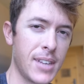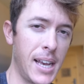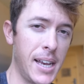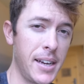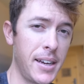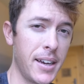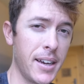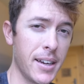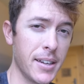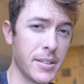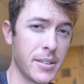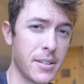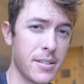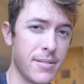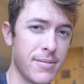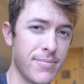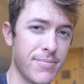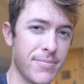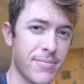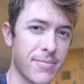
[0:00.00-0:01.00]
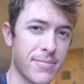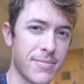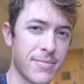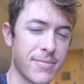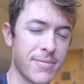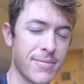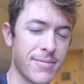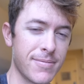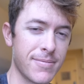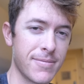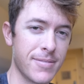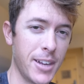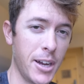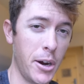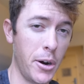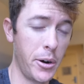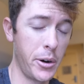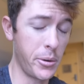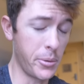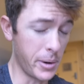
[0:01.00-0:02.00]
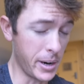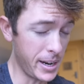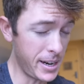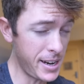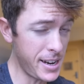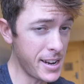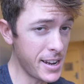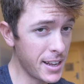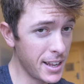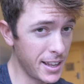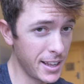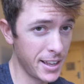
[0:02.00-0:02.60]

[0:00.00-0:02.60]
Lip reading: Hey guys, are you ready?